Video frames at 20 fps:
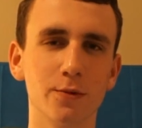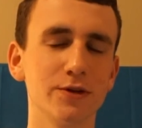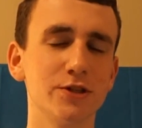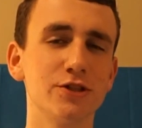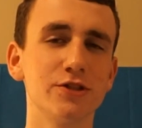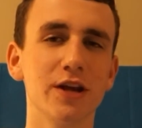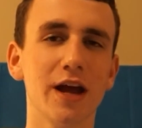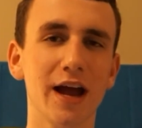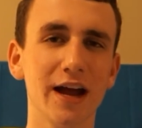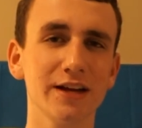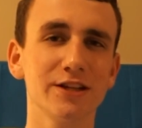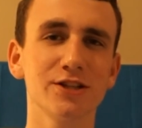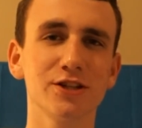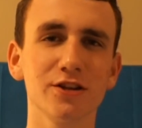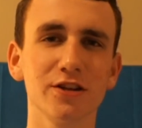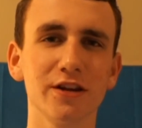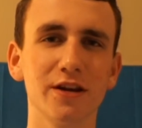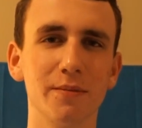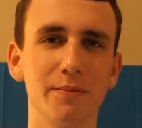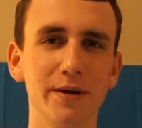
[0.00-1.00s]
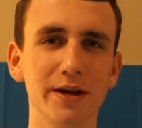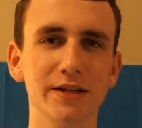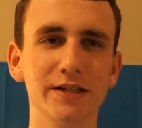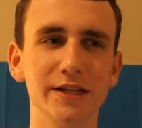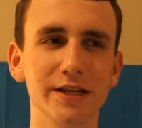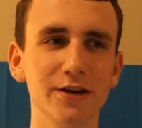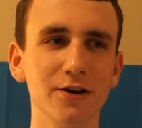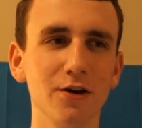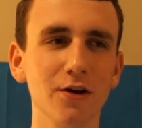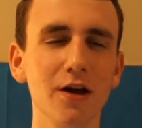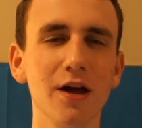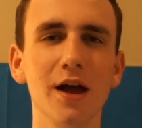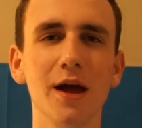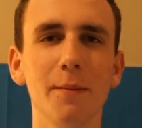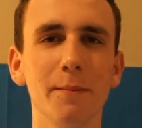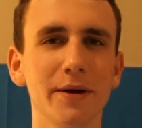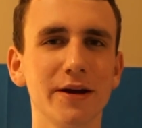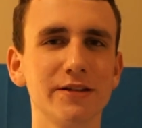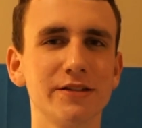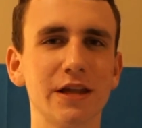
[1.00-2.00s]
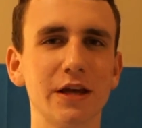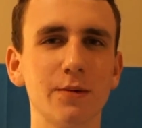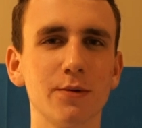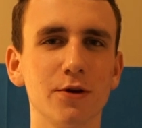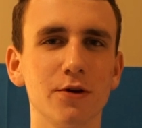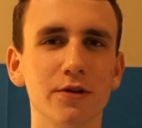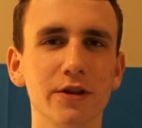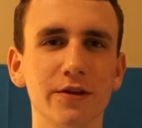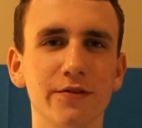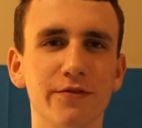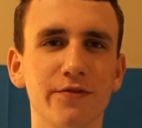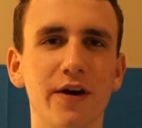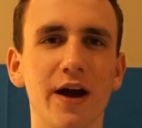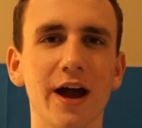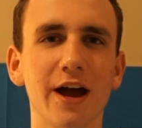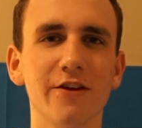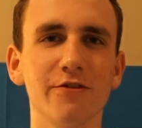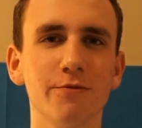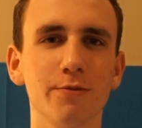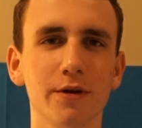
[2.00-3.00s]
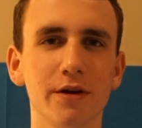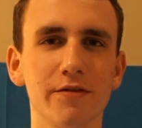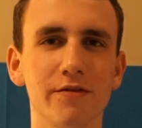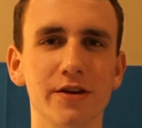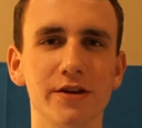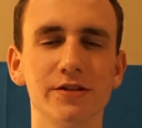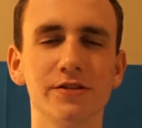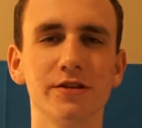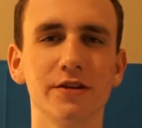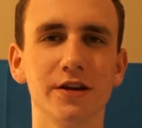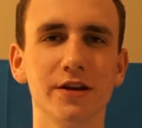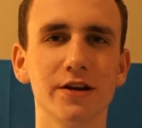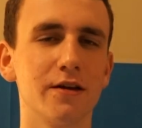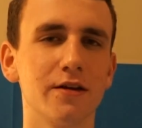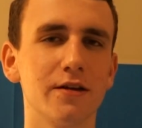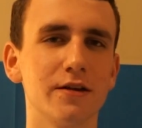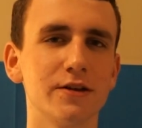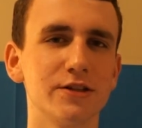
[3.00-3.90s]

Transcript: which is actually a big deal because there were only 5 previously.